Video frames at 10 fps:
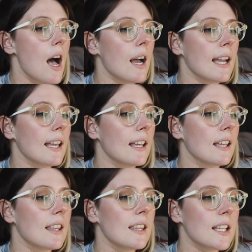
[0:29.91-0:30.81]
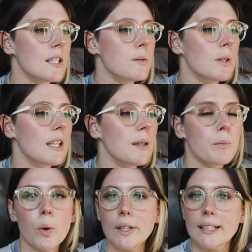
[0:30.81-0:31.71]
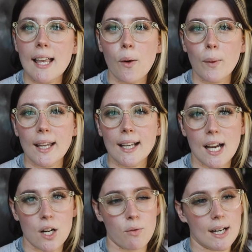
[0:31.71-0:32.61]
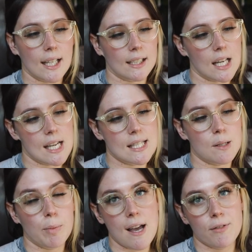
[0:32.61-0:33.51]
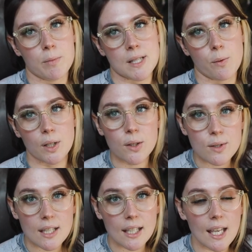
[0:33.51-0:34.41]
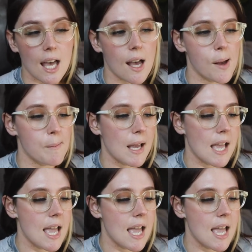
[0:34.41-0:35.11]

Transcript: I think it's really important that we kind of recognize the platforms that we're using um,